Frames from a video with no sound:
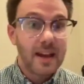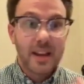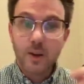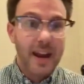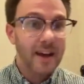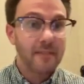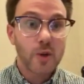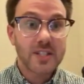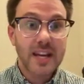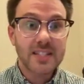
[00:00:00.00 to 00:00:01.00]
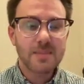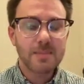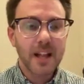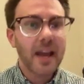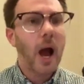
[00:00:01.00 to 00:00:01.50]
You can have those dates to
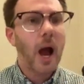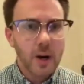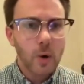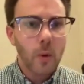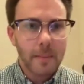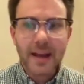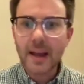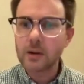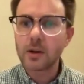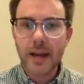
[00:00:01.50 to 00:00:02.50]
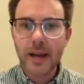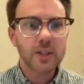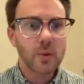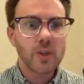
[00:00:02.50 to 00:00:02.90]
be like, I wonder what my congregation